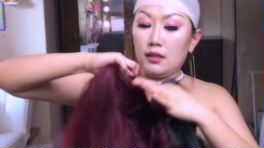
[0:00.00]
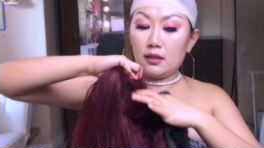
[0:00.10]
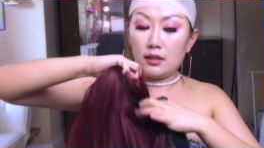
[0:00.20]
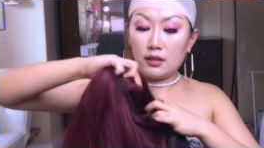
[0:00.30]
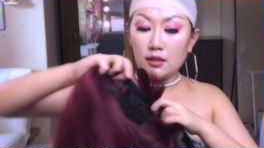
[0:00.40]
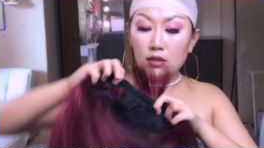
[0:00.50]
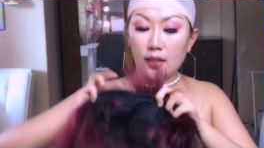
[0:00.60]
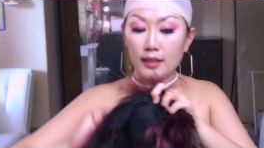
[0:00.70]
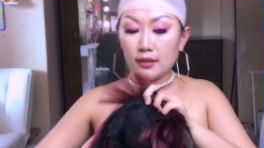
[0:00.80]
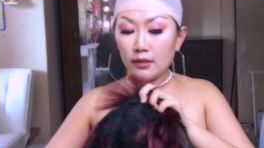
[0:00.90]
So
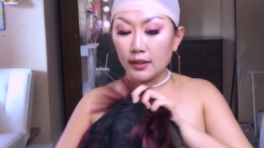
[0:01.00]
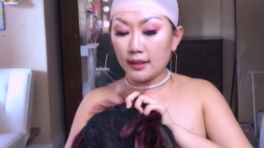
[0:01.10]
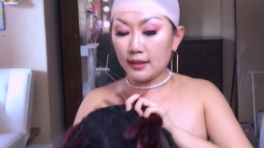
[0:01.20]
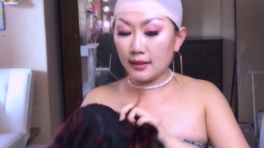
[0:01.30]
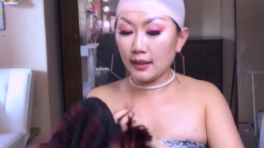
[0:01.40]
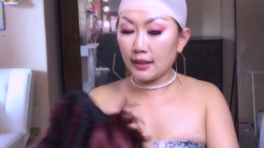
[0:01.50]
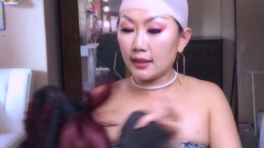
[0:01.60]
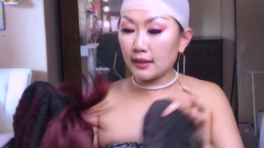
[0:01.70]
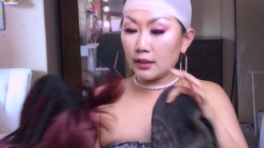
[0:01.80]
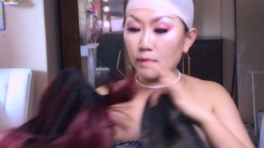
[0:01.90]
as you can
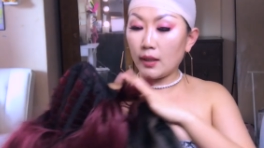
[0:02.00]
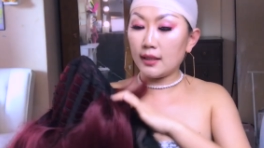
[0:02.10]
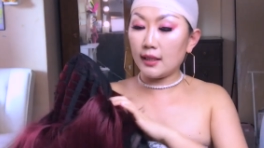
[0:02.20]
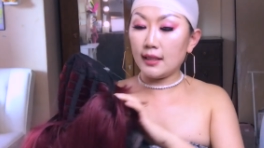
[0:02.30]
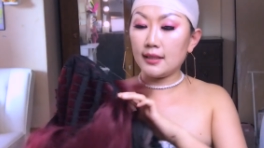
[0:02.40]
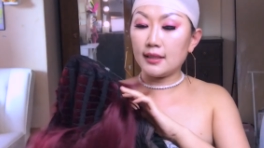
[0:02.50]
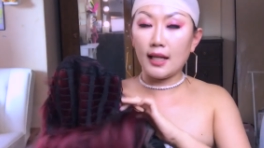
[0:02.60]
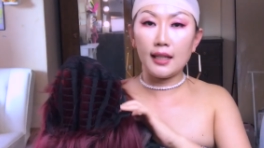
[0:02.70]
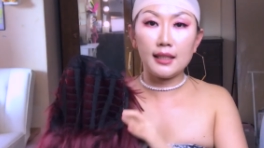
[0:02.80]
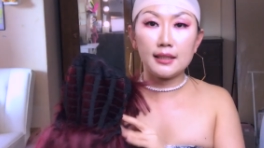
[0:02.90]
see, this one, the
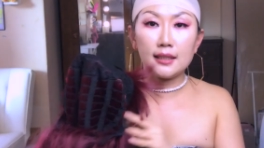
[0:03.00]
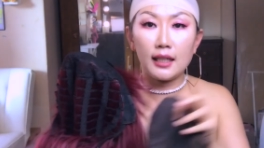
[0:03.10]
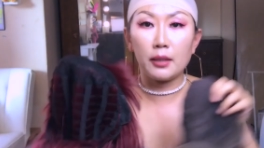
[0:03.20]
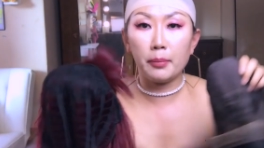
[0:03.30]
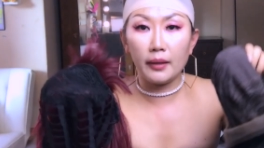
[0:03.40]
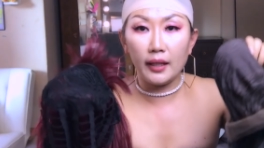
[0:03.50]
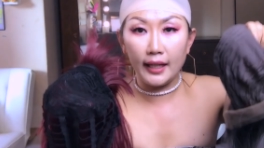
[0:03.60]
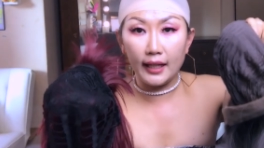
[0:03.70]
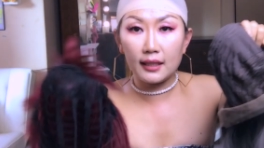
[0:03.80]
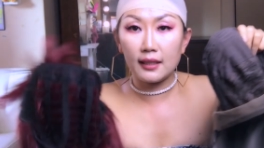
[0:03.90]
inside is like
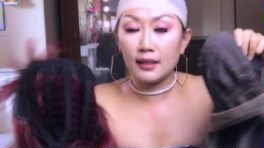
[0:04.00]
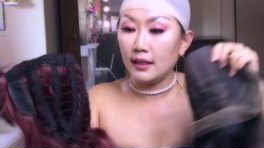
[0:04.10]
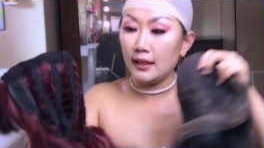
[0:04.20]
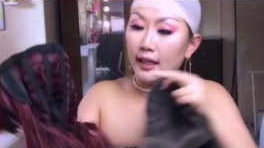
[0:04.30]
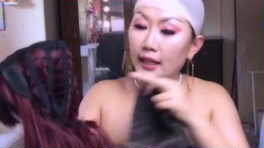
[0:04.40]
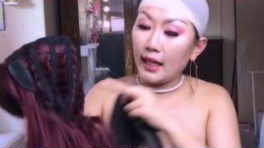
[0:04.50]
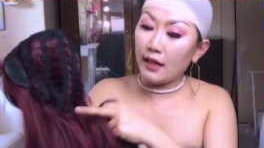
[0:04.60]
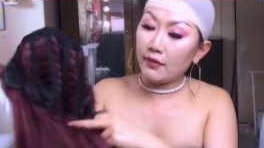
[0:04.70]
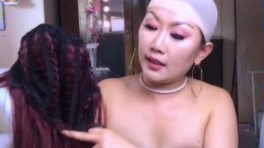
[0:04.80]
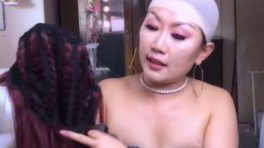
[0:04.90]
black and
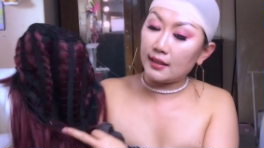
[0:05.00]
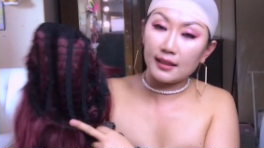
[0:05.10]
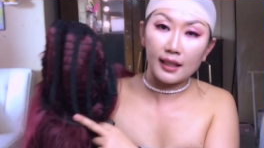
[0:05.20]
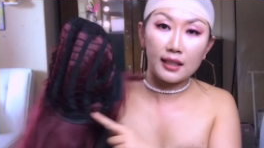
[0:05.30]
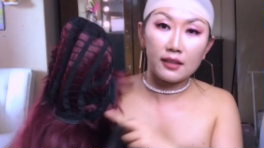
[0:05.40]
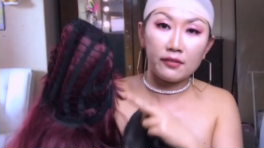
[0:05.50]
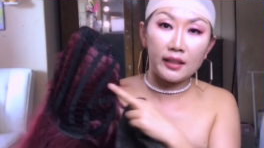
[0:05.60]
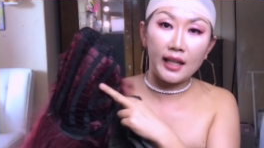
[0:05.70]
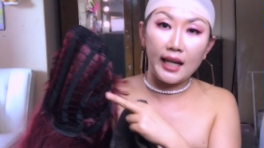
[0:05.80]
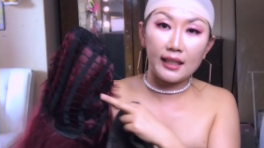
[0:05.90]
having this kind of
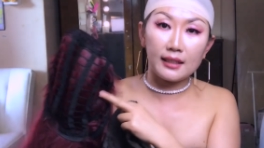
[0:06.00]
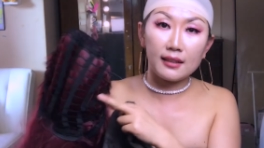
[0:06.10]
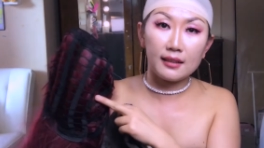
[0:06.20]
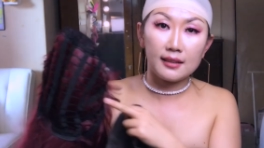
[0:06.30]
net